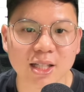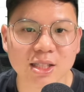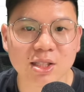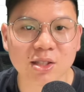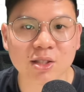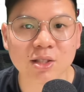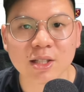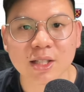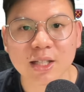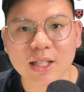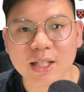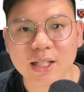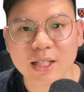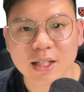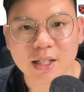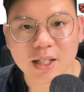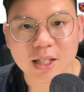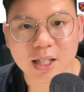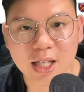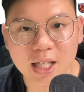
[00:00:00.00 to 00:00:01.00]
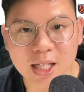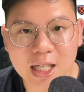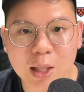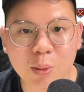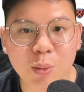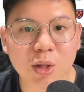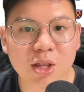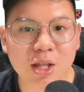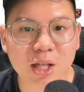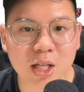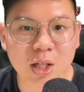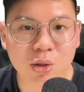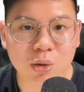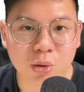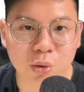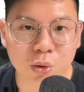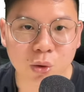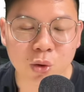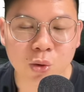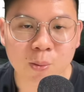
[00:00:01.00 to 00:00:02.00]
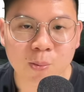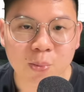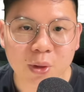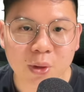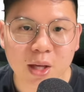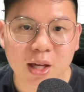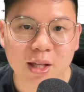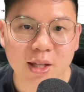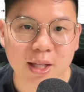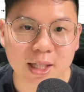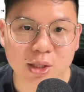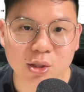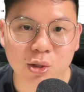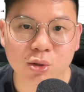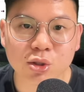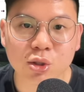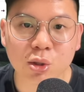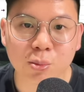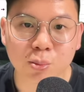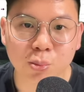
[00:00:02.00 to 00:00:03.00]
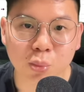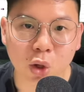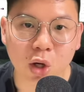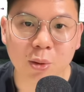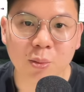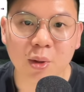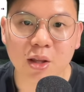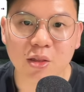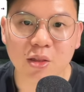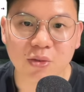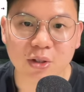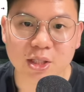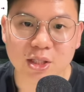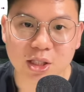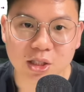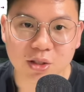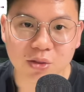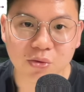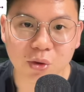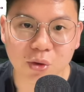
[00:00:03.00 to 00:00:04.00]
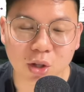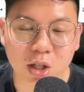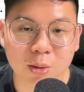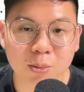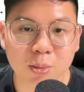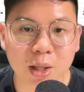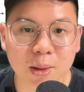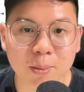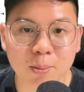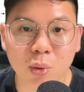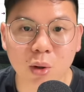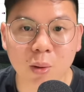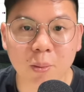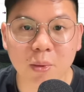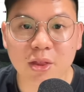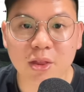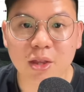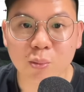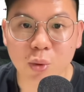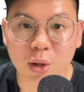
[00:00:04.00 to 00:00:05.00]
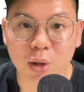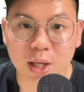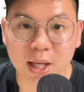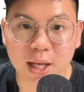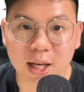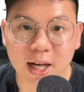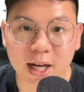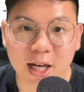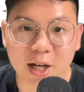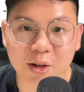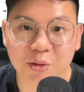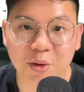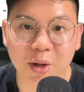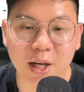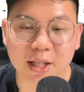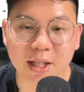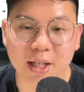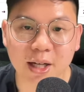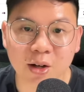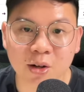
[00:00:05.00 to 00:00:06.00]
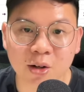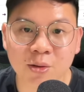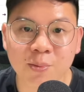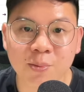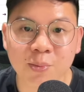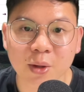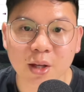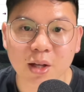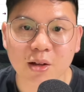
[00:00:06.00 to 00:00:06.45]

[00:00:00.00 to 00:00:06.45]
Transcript: So in Game Week 32, there's also Bournemouth versus Fulham. Now, Bournemouth are pretty high right now.